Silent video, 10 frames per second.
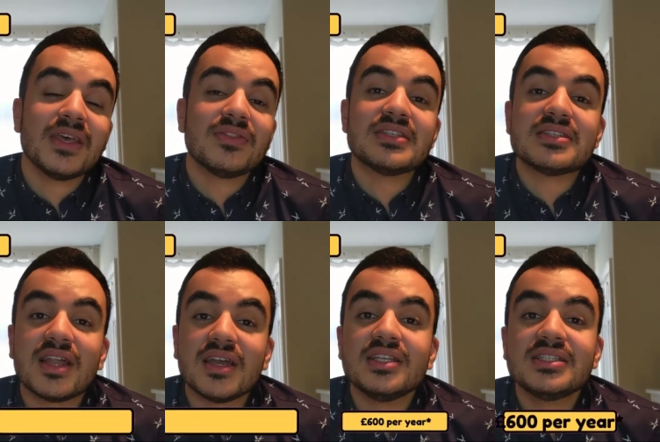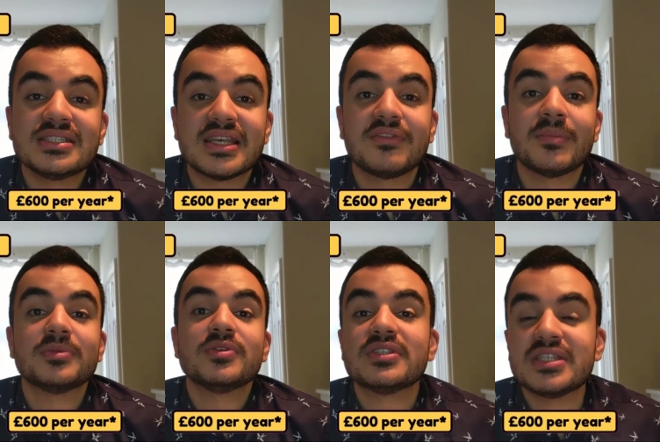this is likely to save them up
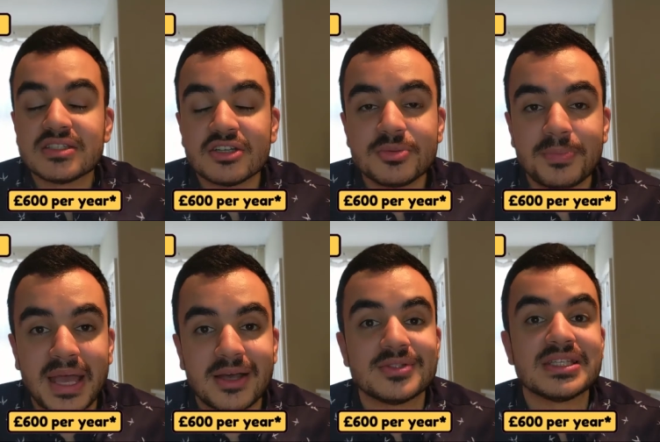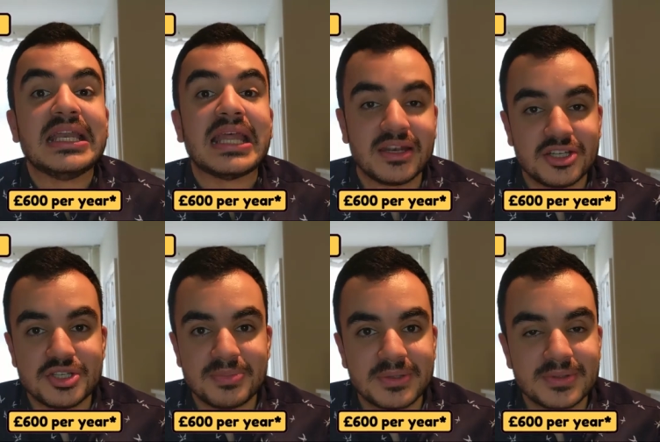to £600 in
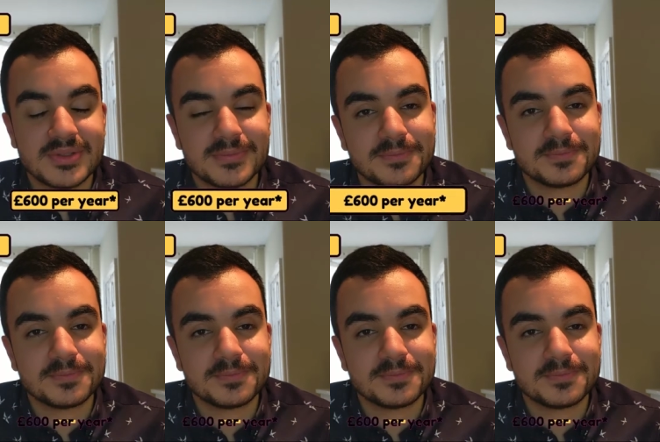energy bills.